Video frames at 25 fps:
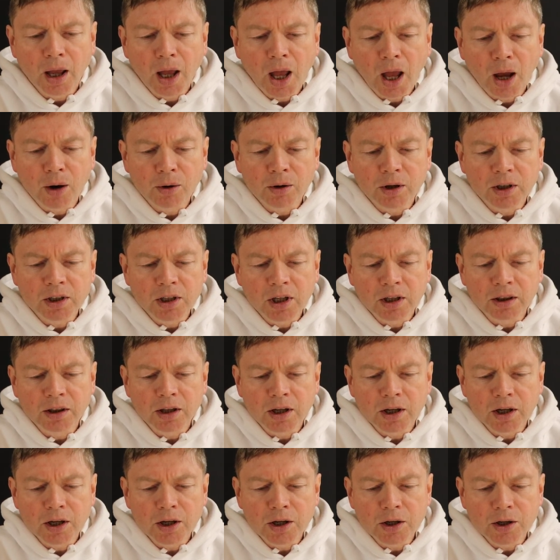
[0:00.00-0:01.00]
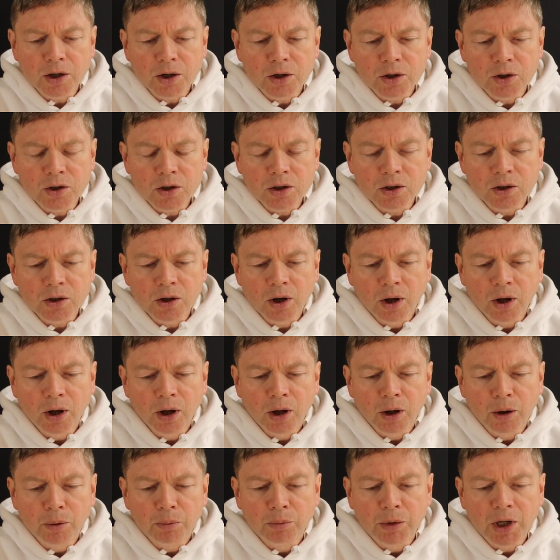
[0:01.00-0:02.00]
Herod did this
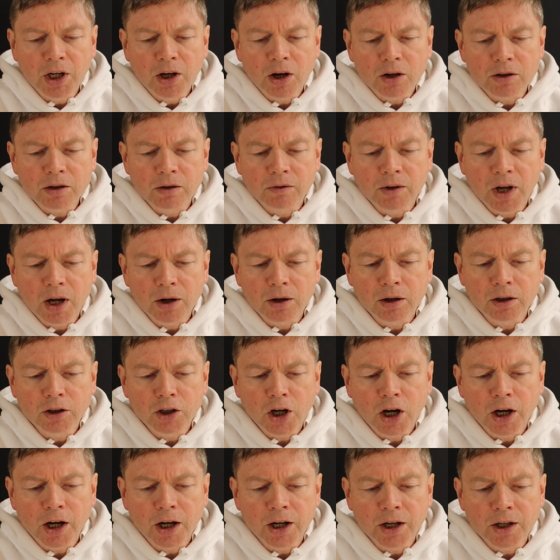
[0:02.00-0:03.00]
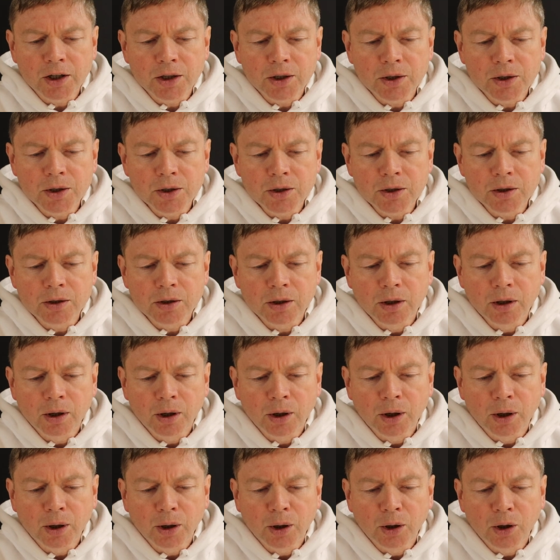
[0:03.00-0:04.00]
because of Herodias,
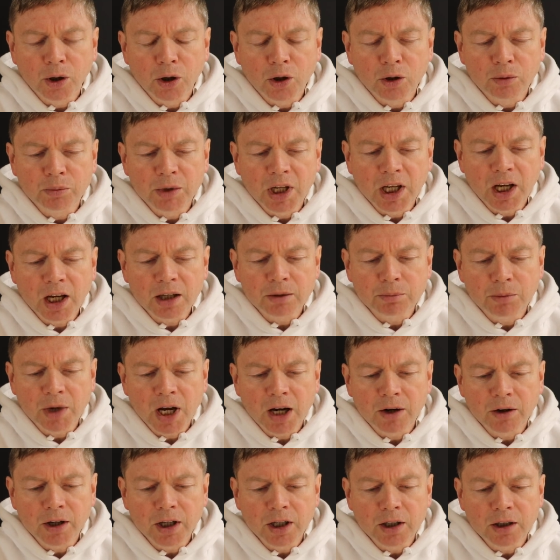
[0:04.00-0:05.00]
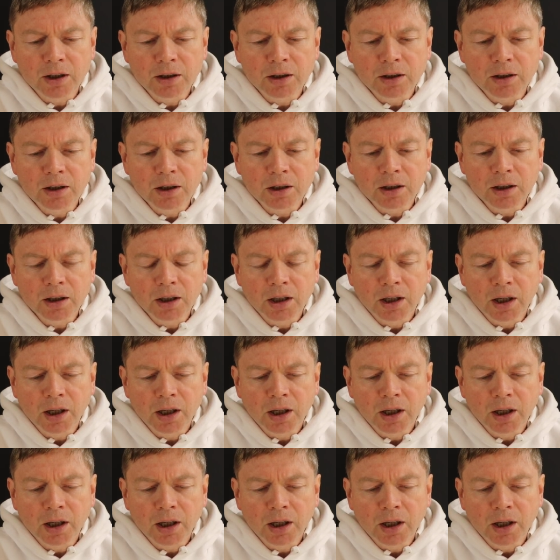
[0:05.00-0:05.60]
whom he had married,